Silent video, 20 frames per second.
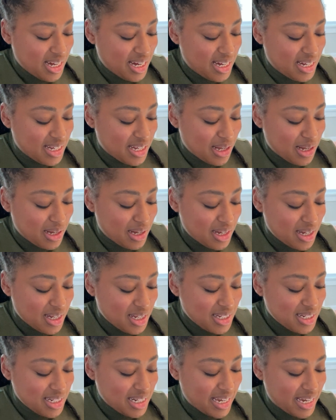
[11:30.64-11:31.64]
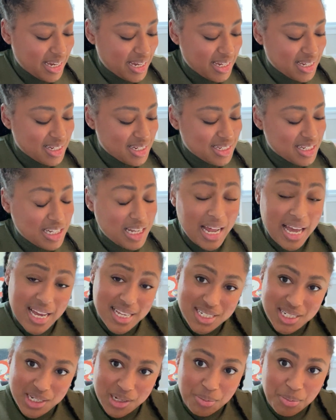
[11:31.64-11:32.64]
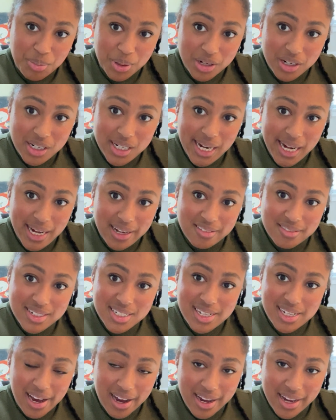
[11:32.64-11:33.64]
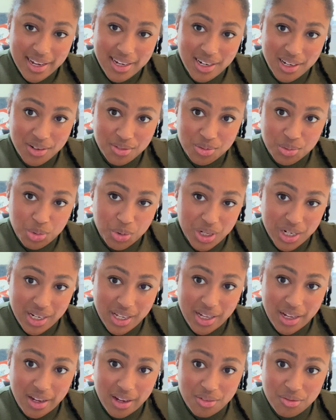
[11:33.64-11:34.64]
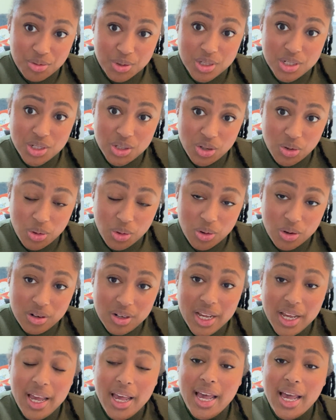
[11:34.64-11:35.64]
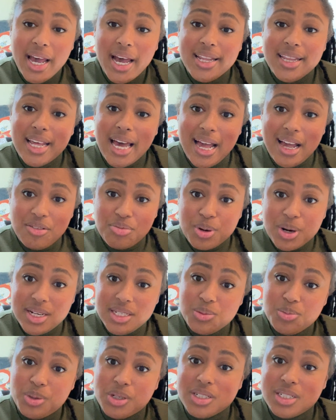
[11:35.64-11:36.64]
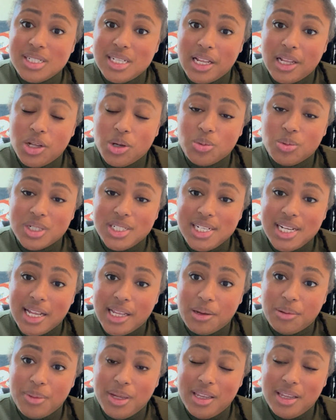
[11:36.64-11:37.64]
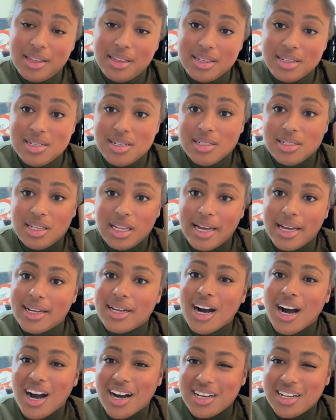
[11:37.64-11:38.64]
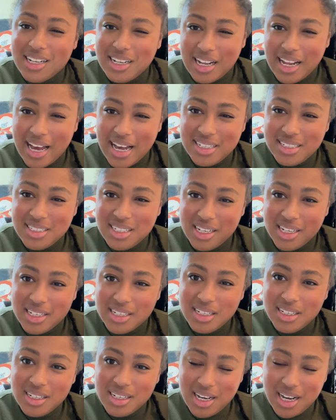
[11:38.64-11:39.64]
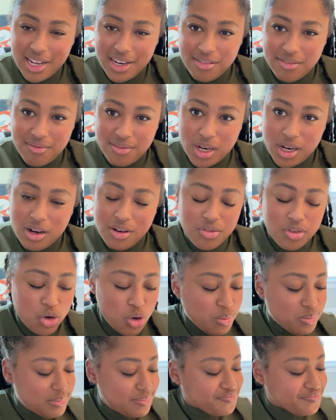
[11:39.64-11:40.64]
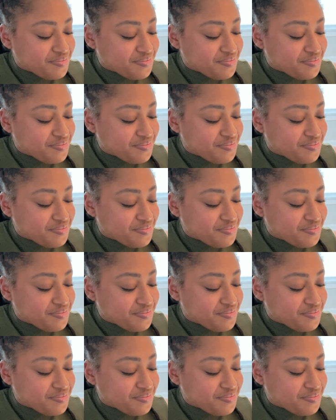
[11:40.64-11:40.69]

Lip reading: a like classic book outside of reading for school, and the Half Price bookseller was telling me that this is like a classic kind of novel.